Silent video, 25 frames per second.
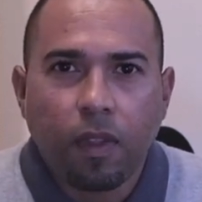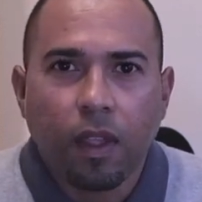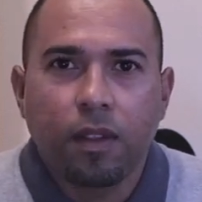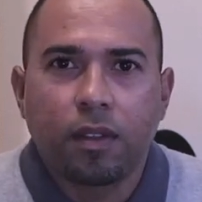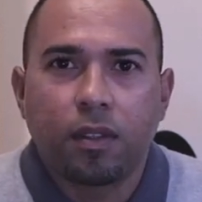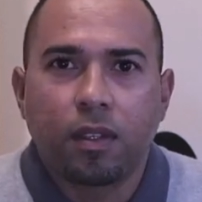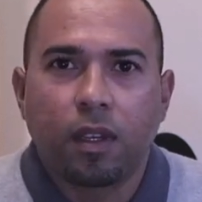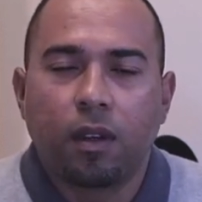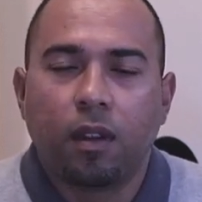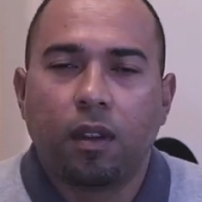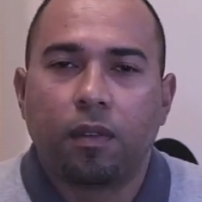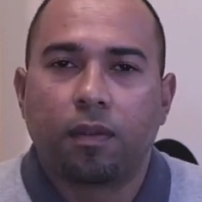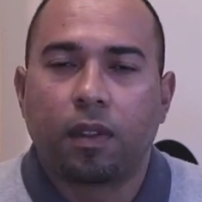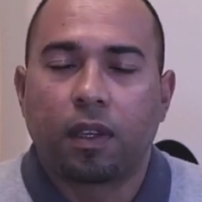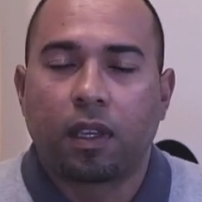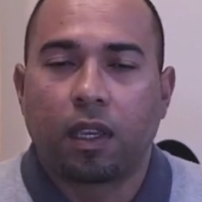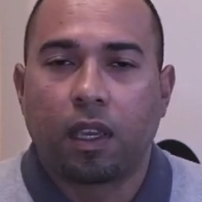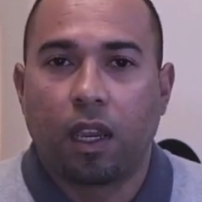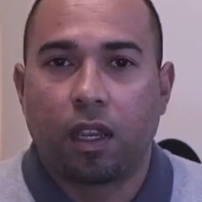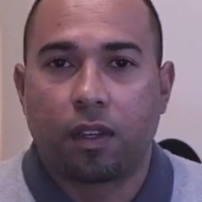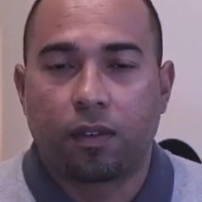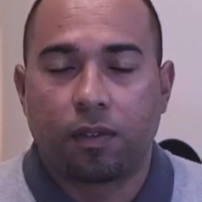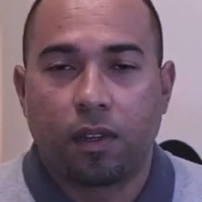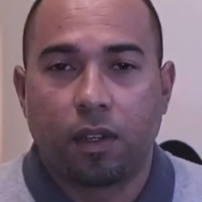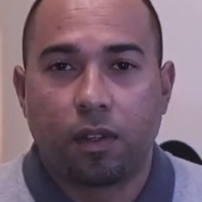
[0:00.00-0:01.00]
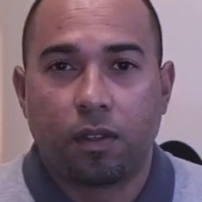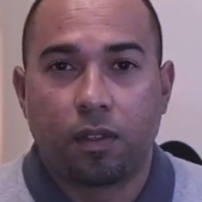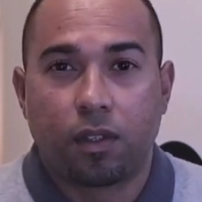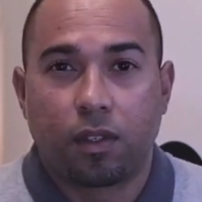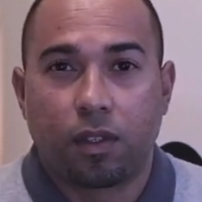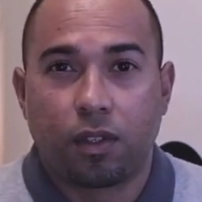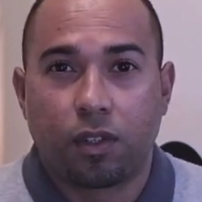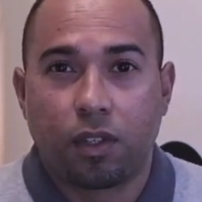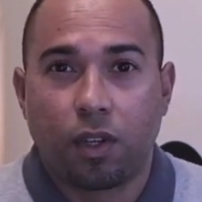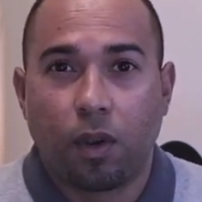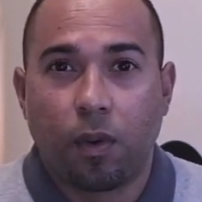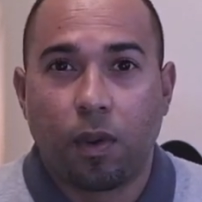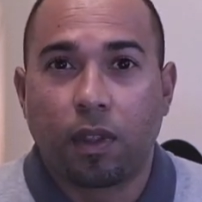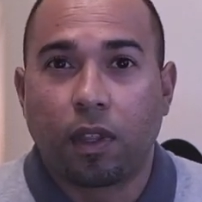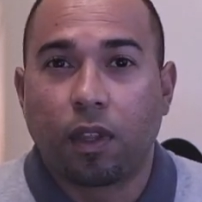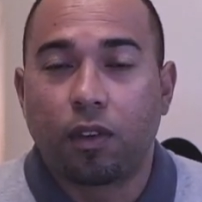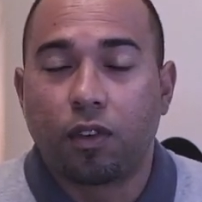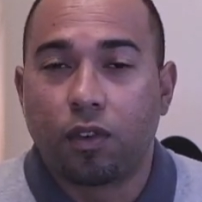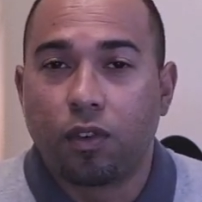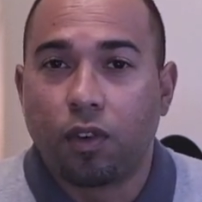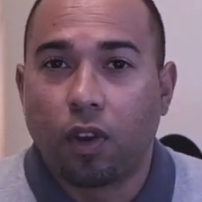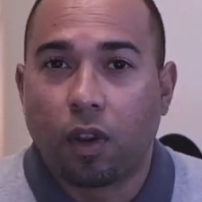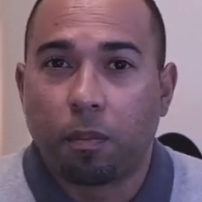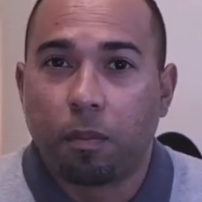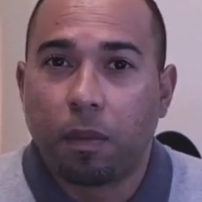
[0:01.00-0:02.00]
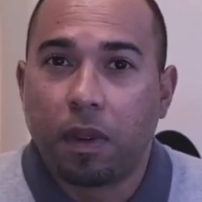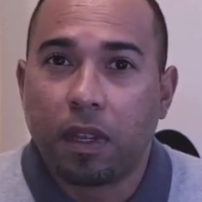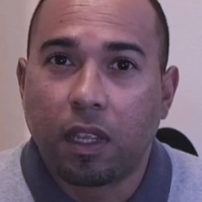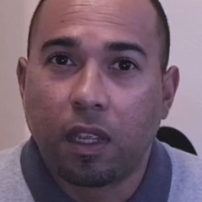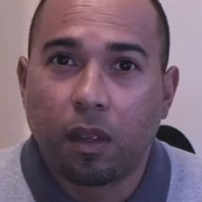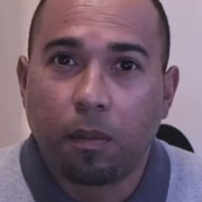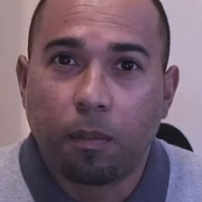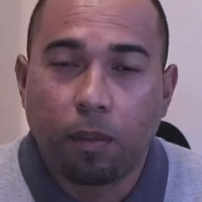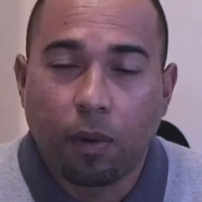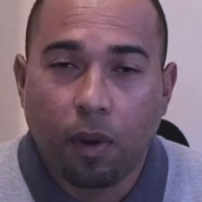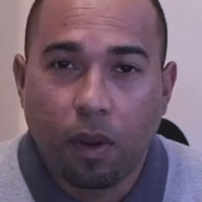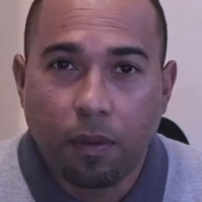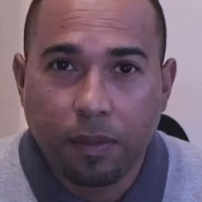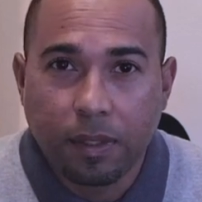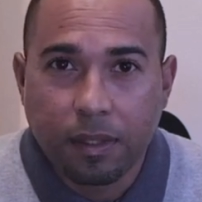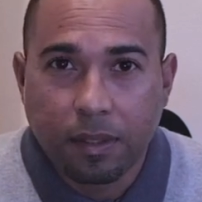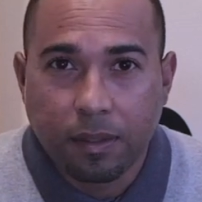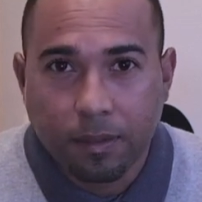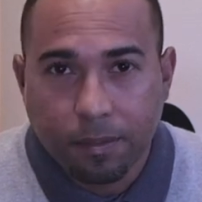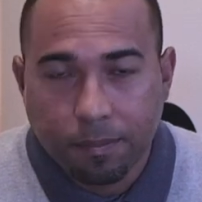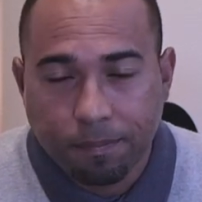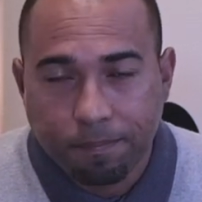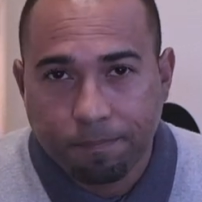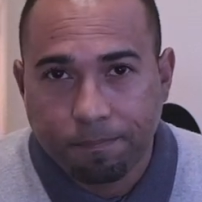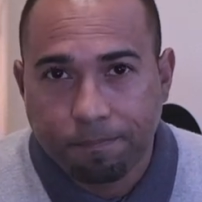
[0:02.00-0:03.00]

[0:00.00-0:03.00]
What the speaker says: So if the cash flow is showing that you're not making profit,